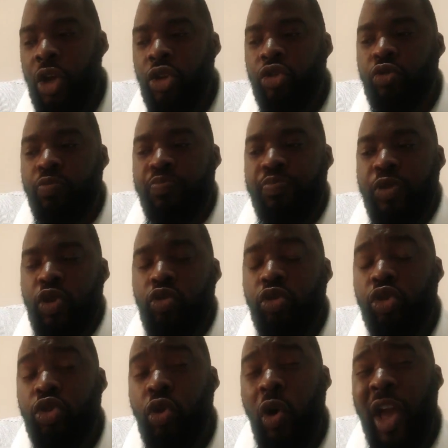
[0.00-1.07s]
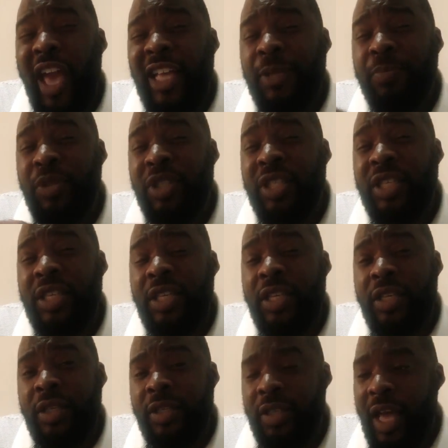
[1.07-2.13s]
to build your
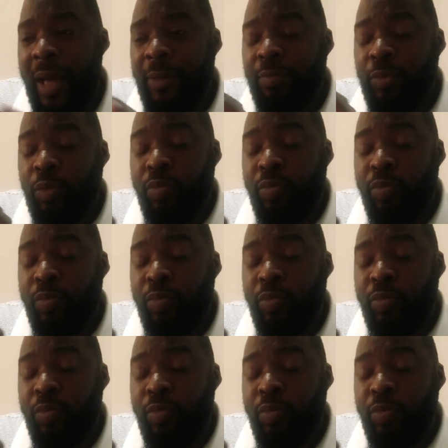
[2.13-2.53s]
expertise and